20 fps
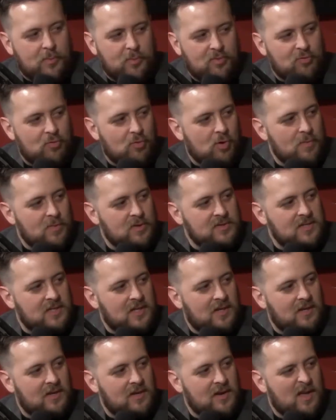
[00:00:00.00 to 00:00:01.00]
performance
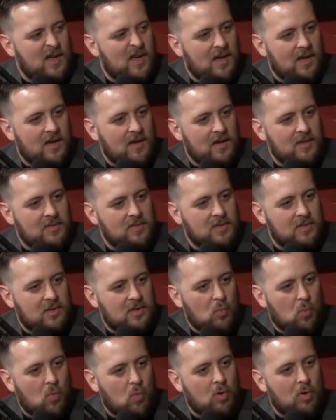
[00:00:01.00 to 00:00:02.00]
in
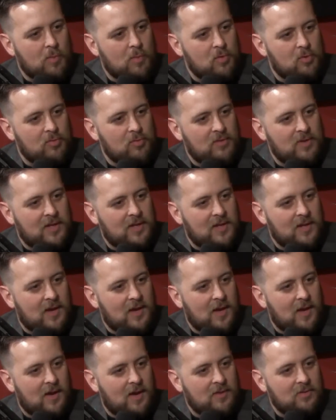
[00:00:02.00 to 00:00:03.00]
the war movie
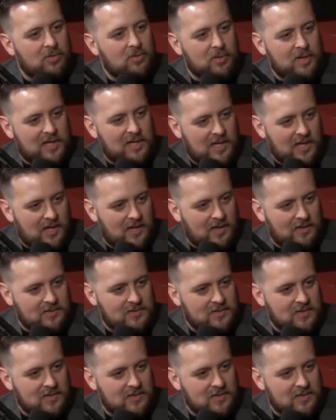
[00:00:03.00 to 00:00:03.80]
Three Kings.